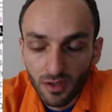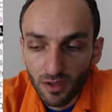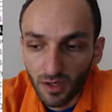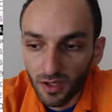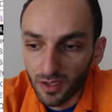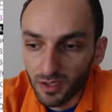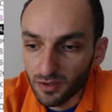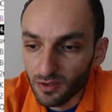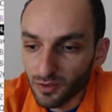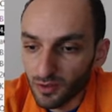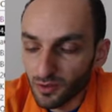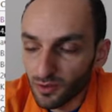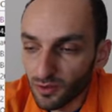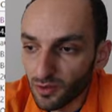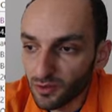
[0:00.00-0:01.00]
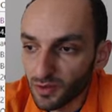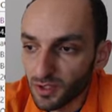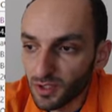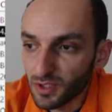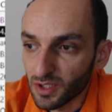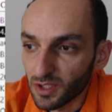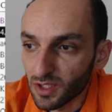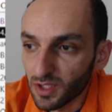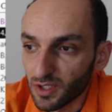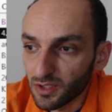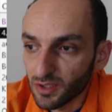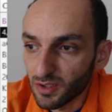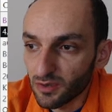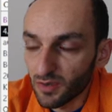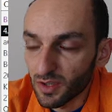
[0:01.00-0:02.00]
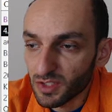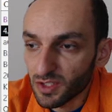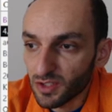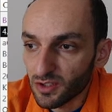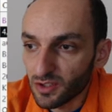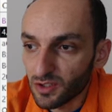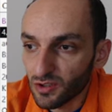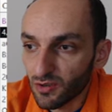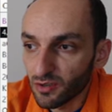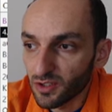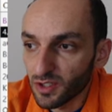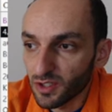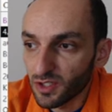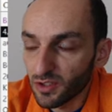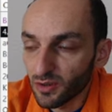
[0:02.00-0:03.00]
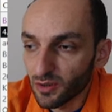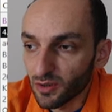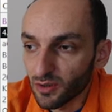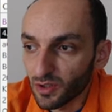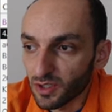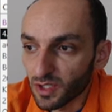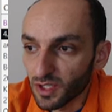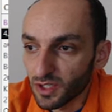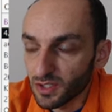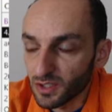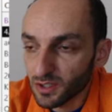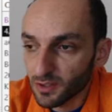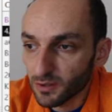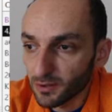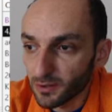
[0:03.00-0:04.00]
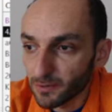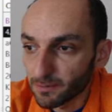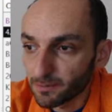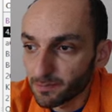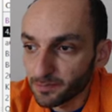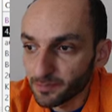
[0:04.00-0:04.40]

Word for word: and as you noticed against Vasquez Schroeder or against uh,